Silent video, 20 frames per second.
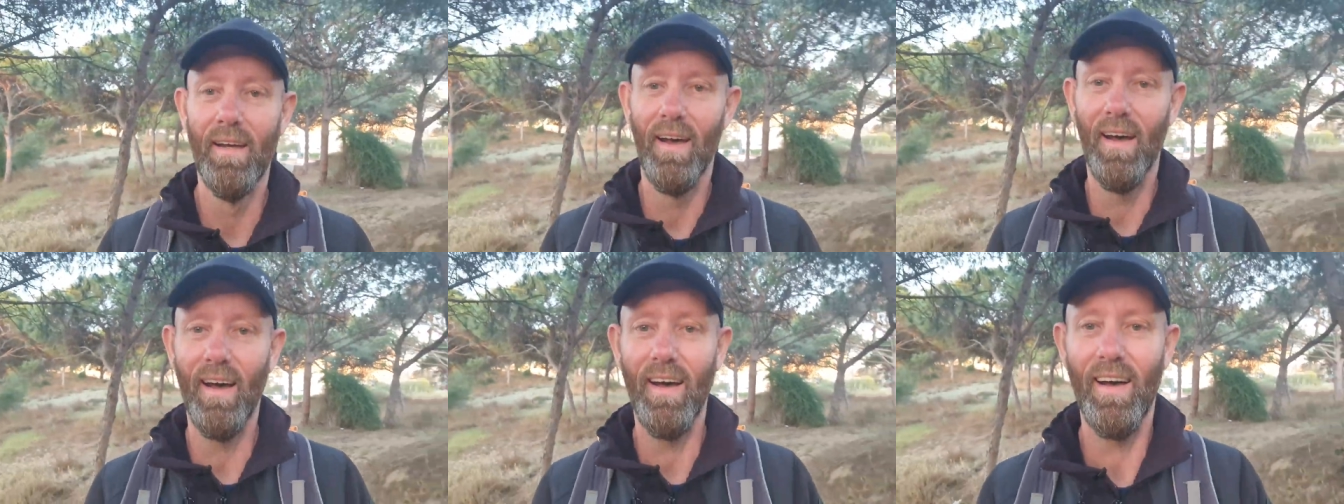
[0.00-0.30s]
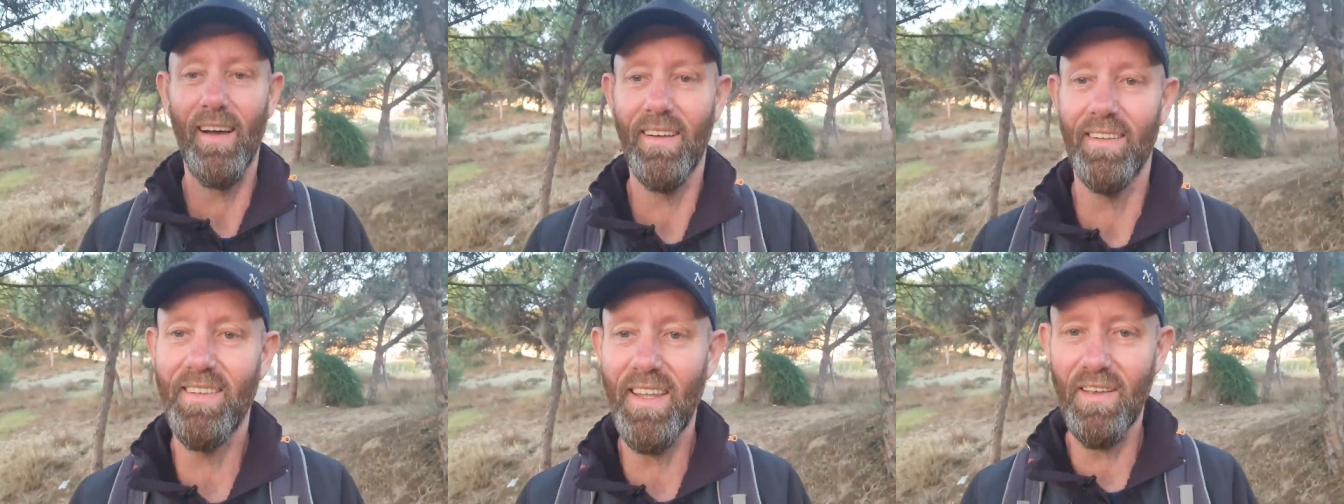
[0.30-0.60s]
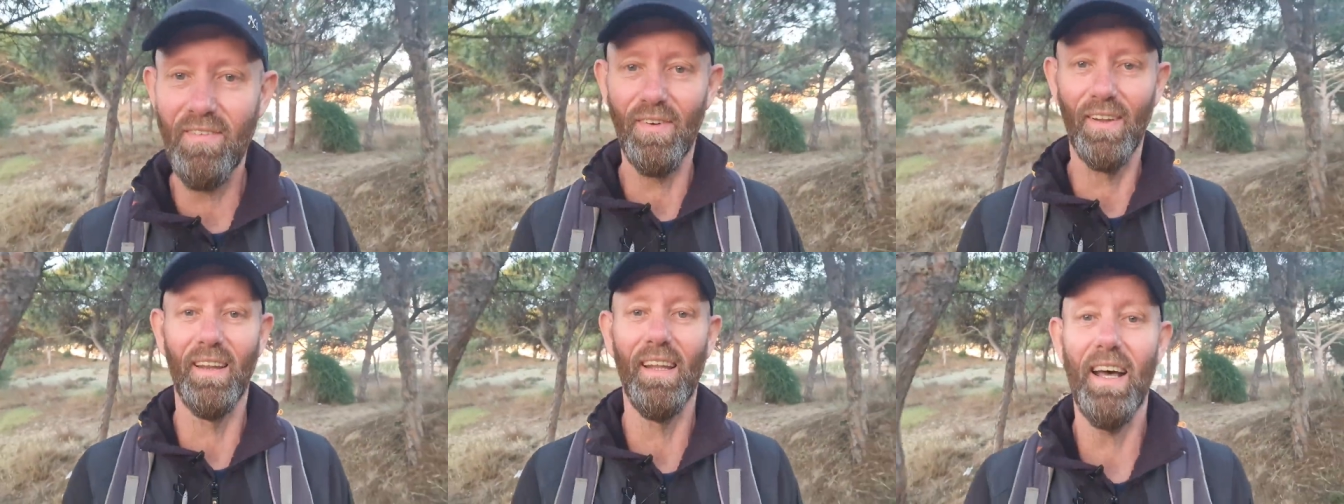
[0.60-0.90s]
uh, it's
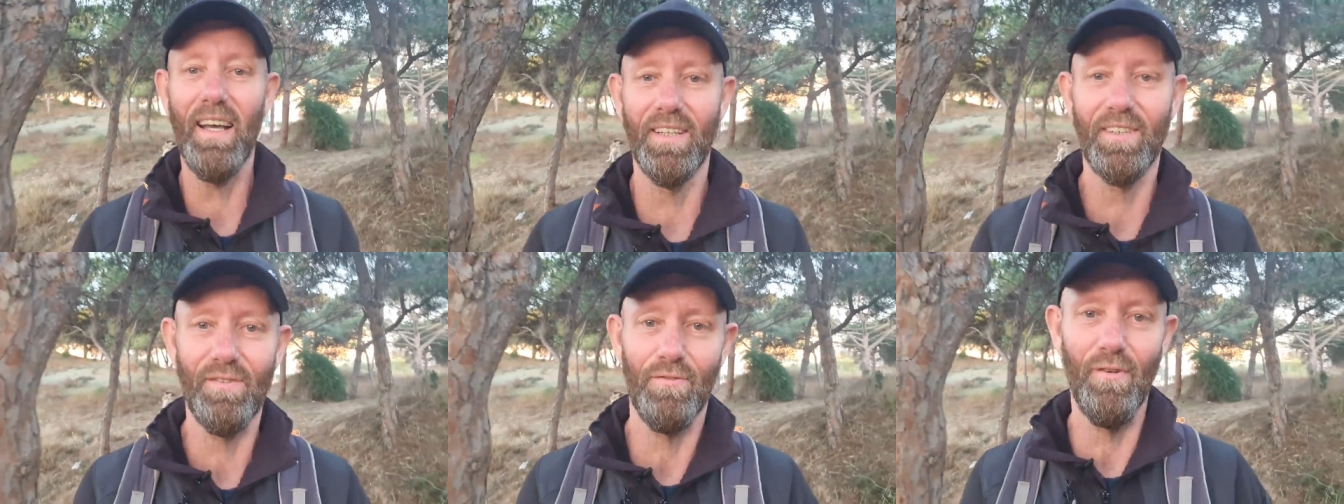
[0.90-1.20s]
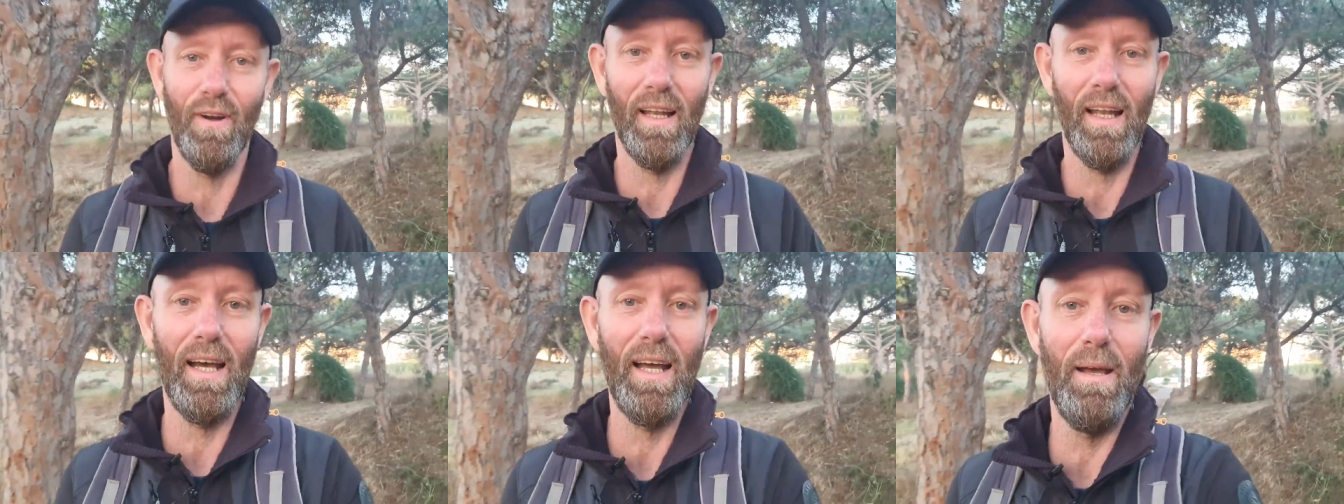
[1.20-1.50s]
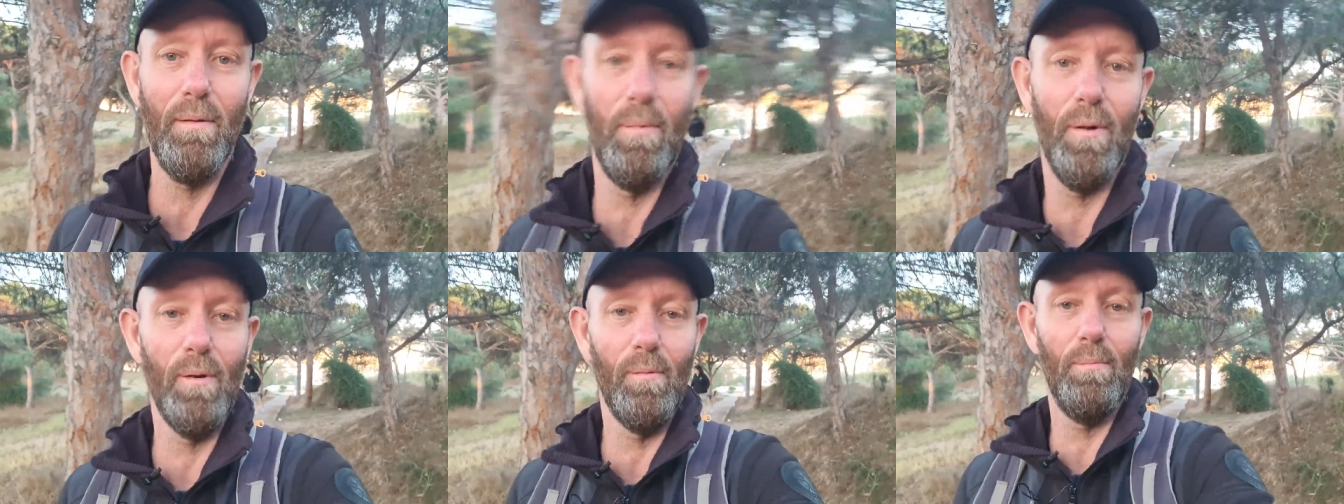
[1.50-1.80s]
even less
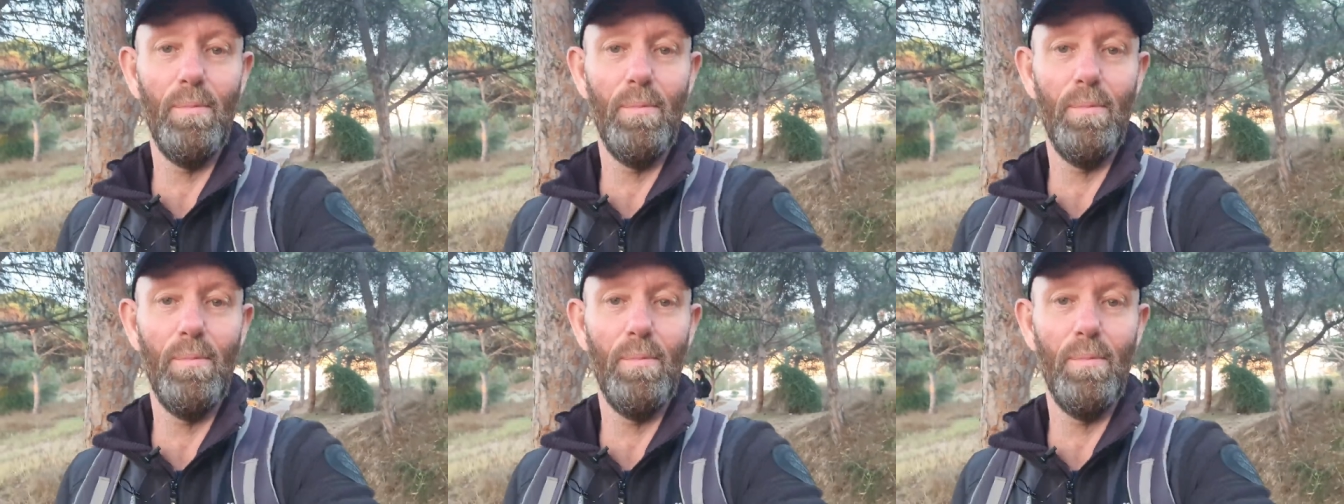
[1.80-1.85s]
reliable.